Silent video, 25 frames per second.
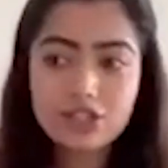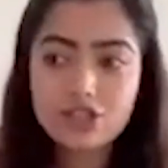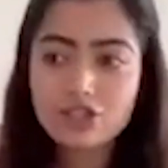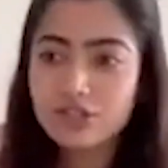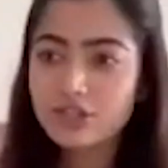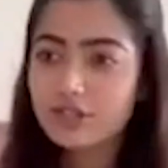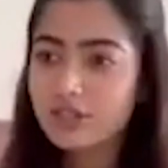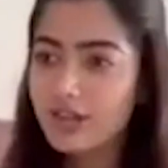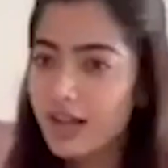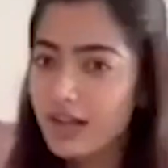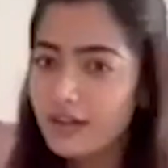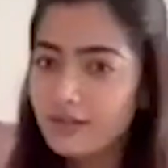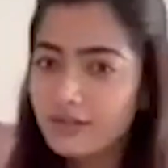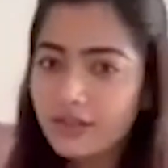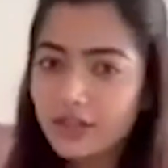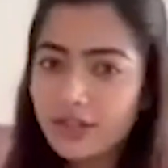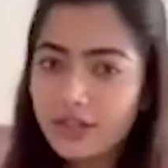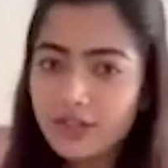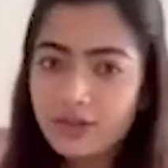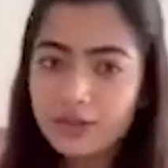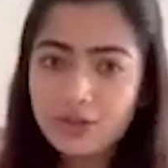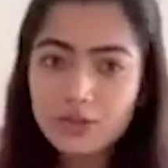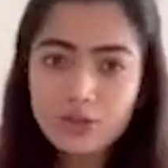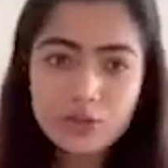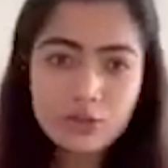
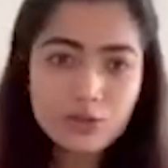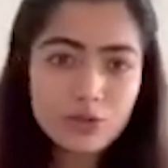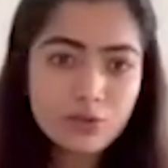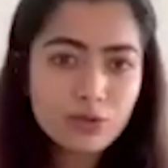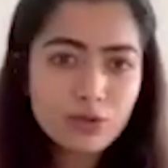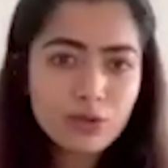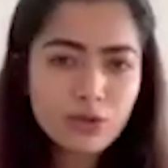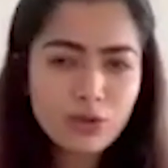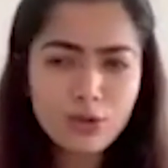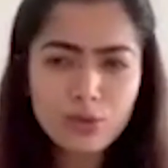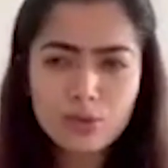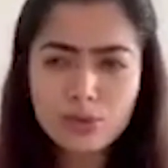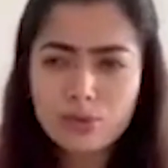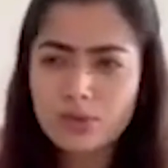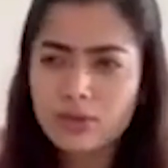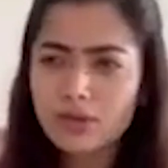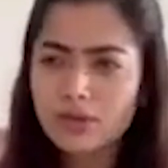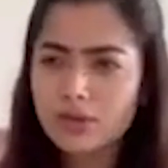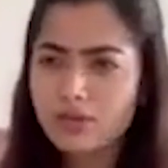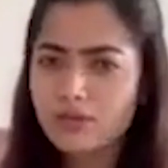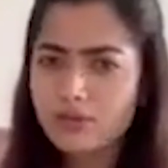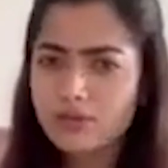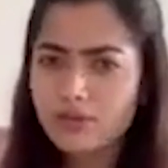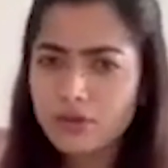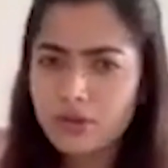traveling to your
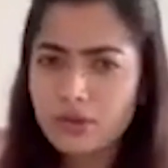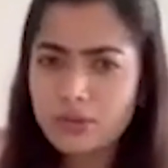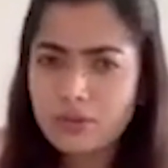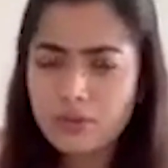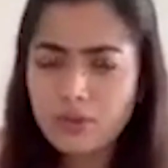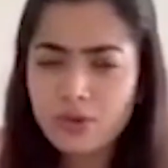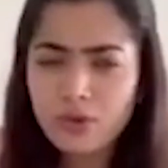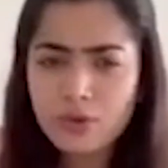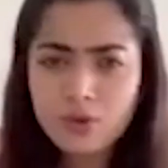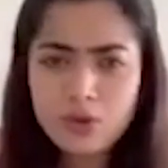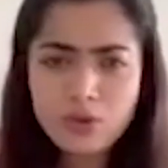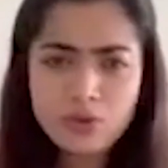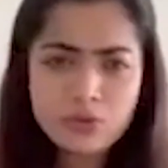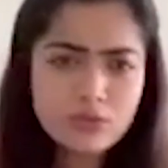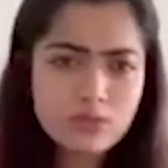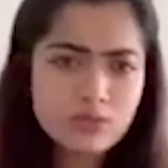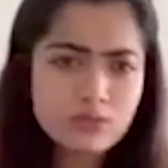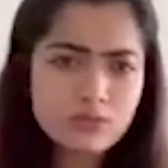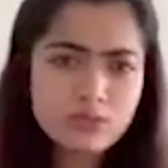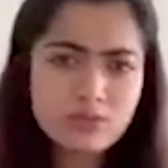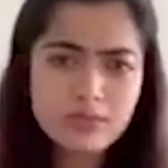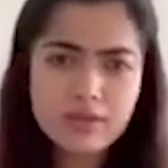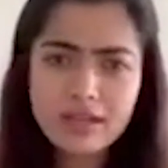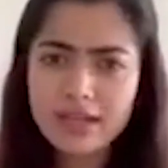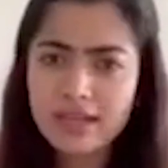work from
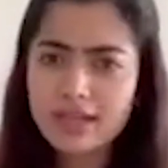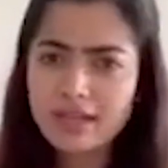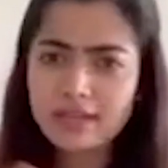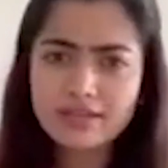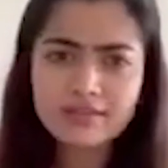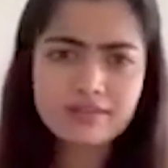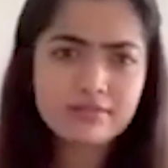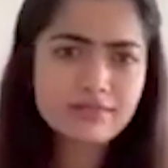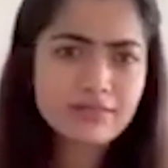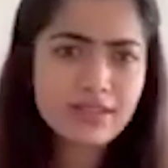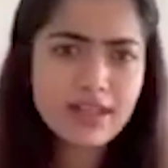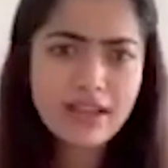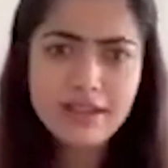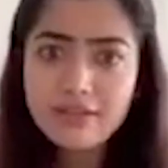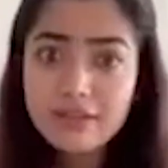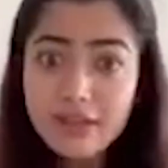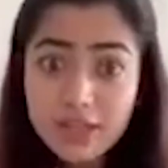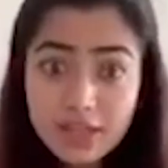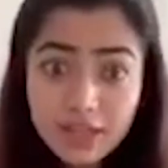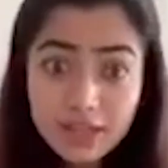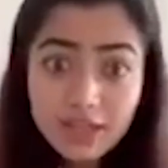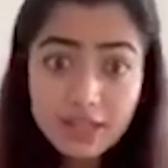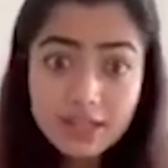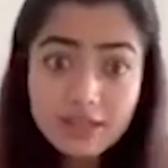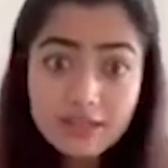home and
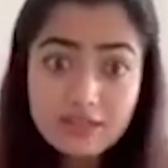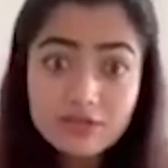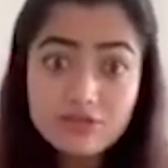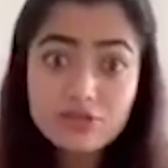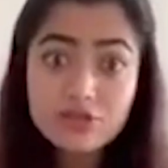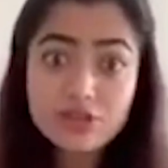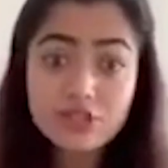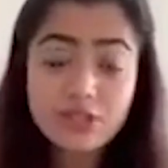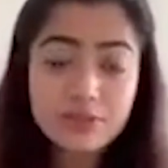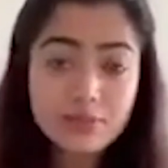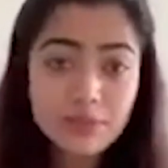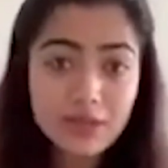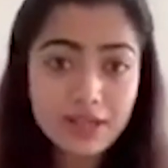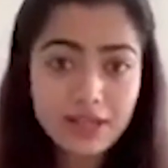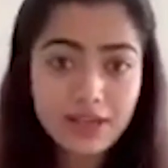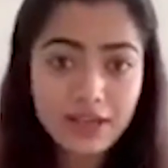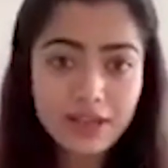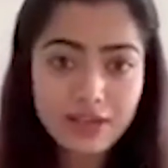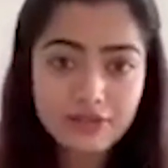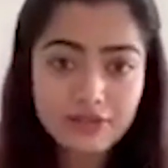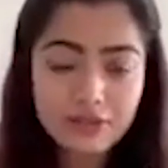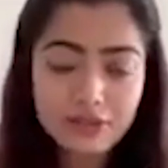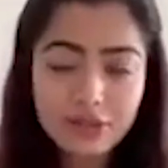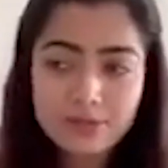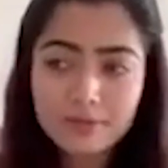everything. Just be
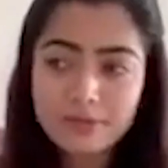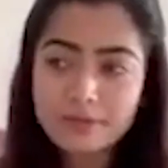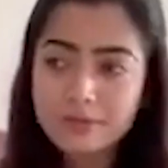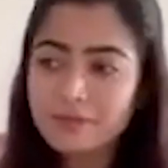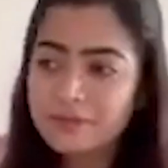careful.